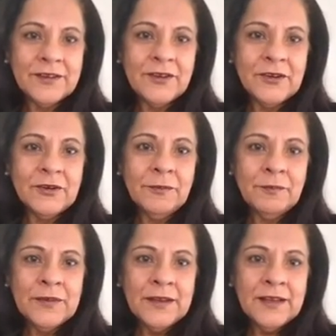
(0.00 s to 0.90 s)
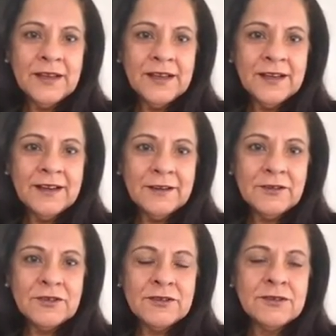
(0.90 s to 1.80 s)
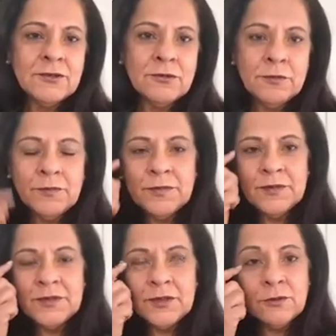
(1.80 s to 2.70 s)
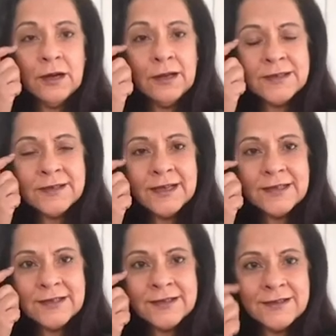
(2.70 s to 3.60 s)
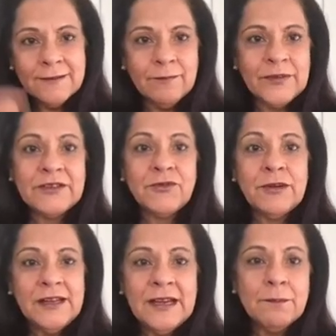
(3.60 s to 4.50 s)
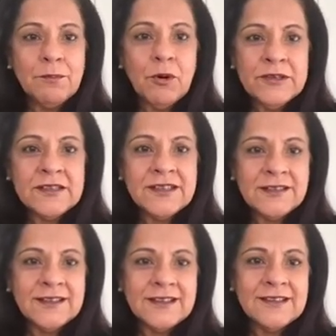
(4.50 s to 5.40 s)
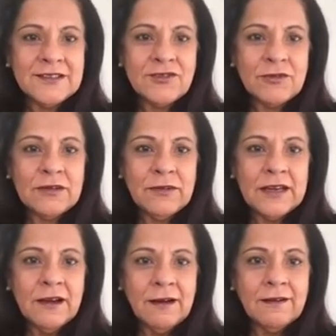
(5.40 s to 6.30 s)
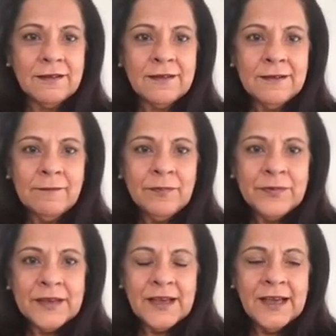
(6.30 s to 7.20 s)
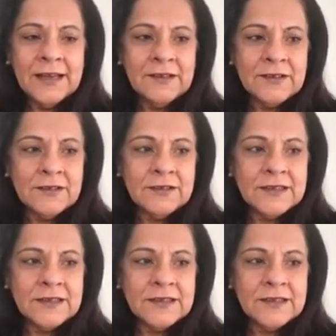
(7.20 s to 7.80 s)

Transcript: You know, to to us that's that's really important in the industry we are and